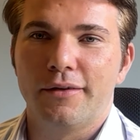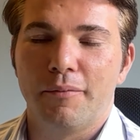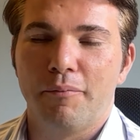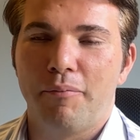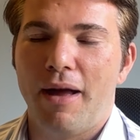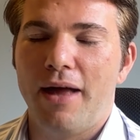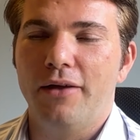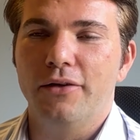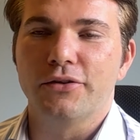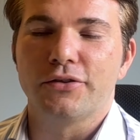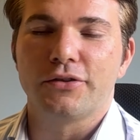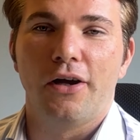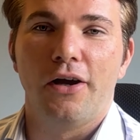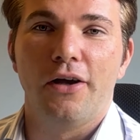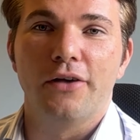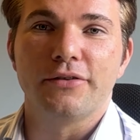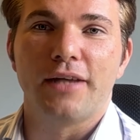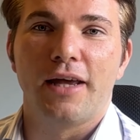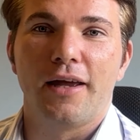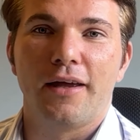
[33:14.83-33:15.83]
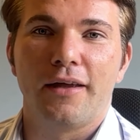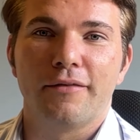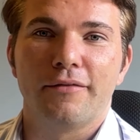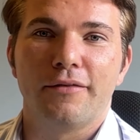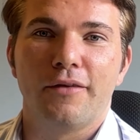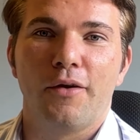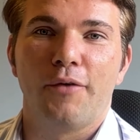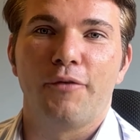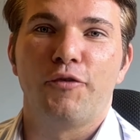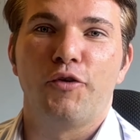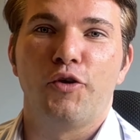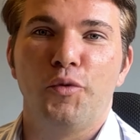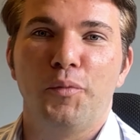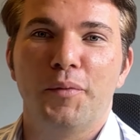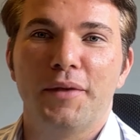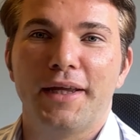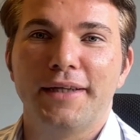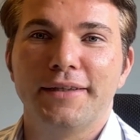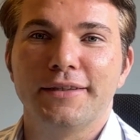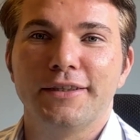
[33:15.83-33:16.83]
the battle scars that I
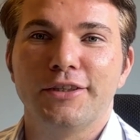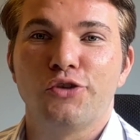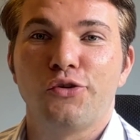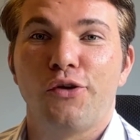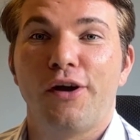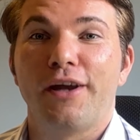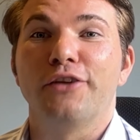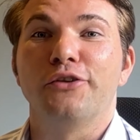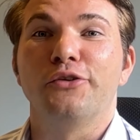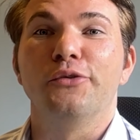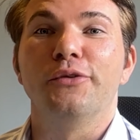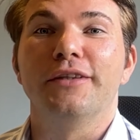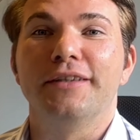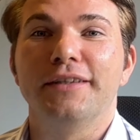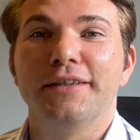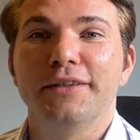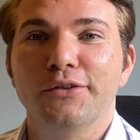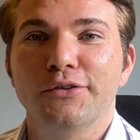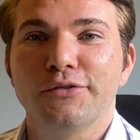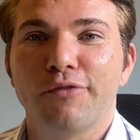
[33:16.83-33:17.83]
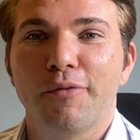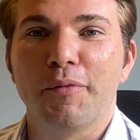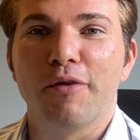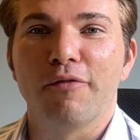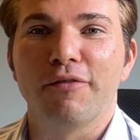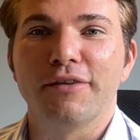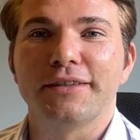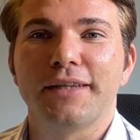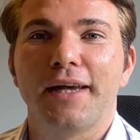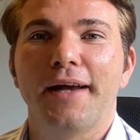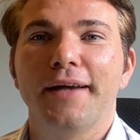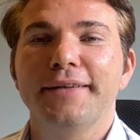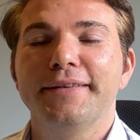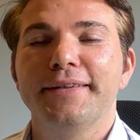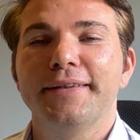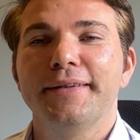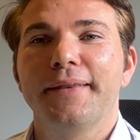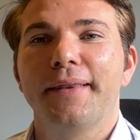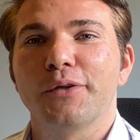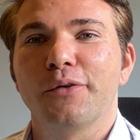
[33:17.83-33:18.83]
accumulated trying to do the deals from the other side.
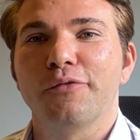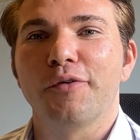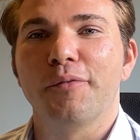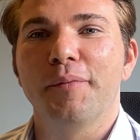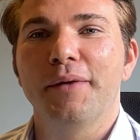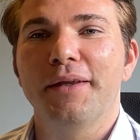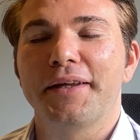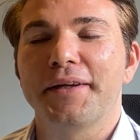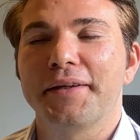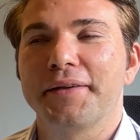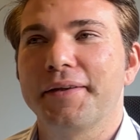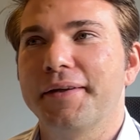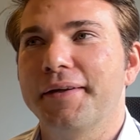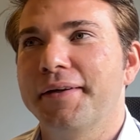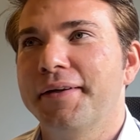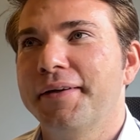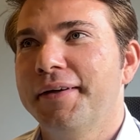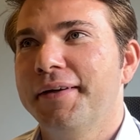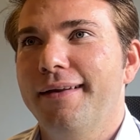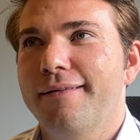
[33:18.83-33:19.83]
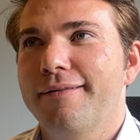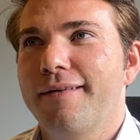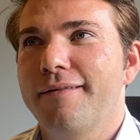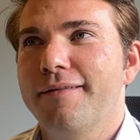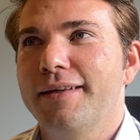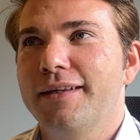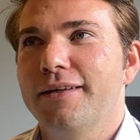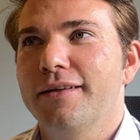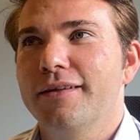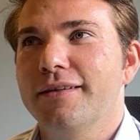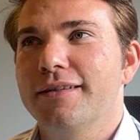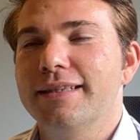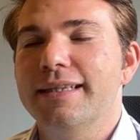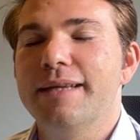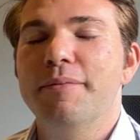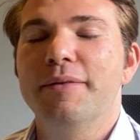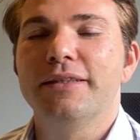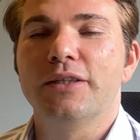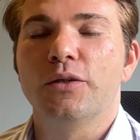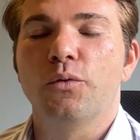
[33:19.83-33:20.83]
So for me, I think it's
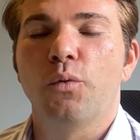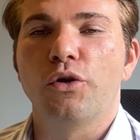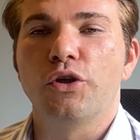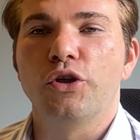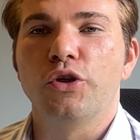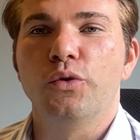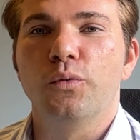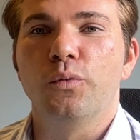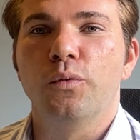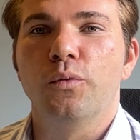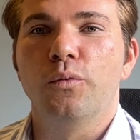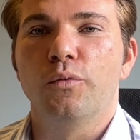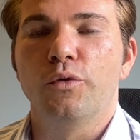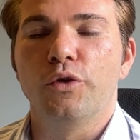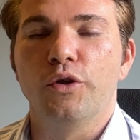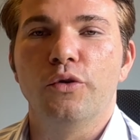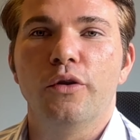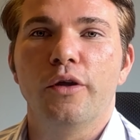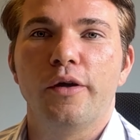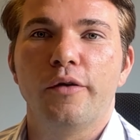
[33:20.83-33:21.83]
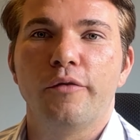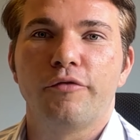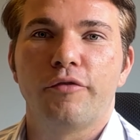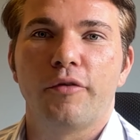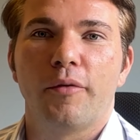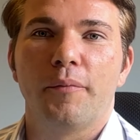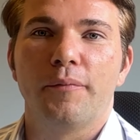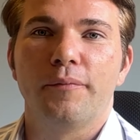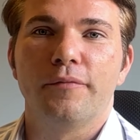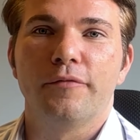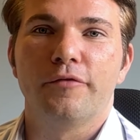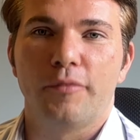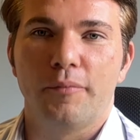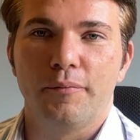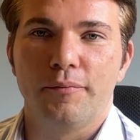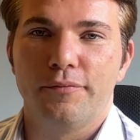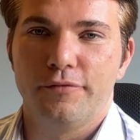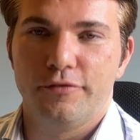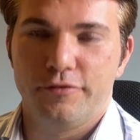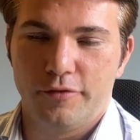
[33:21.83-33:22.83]
limited what you learn from
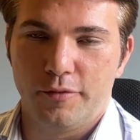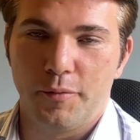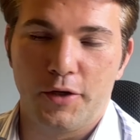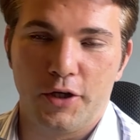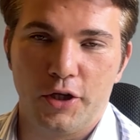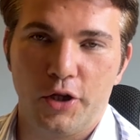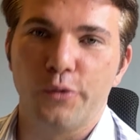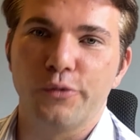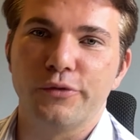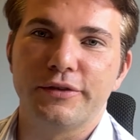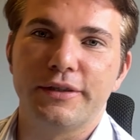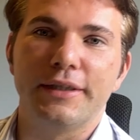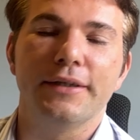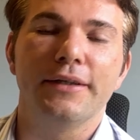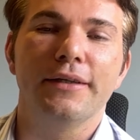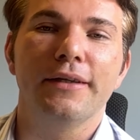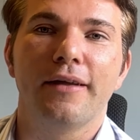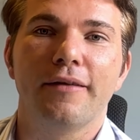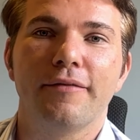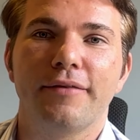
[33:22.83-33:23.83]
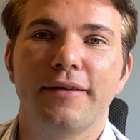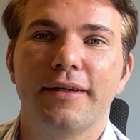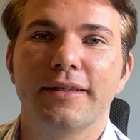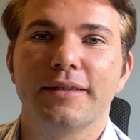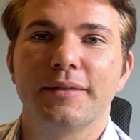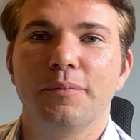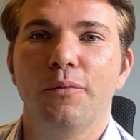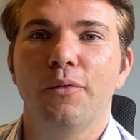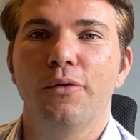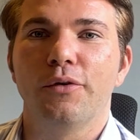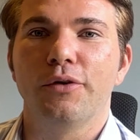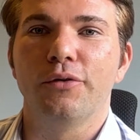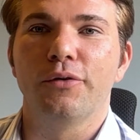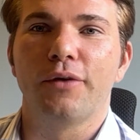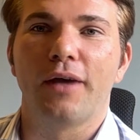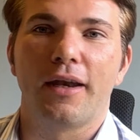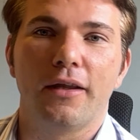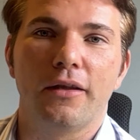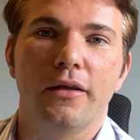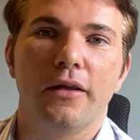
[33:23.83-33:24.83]
a closed deal. I think it's more you
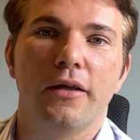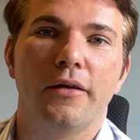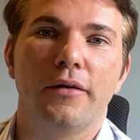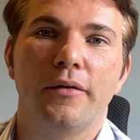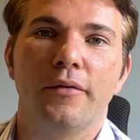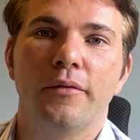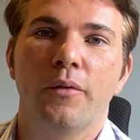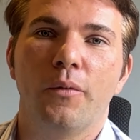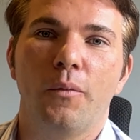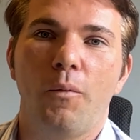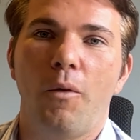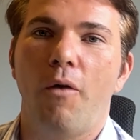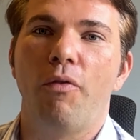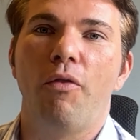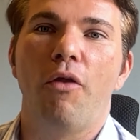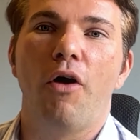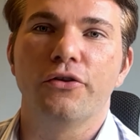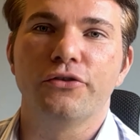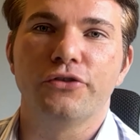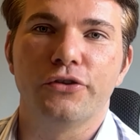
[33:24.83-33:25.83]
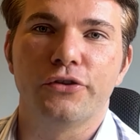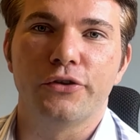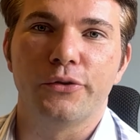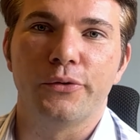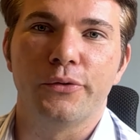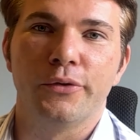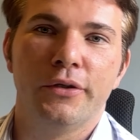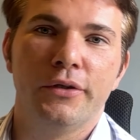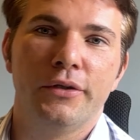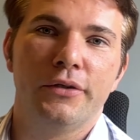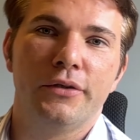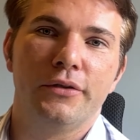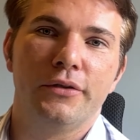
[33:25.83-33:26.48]
kind of learn what not to do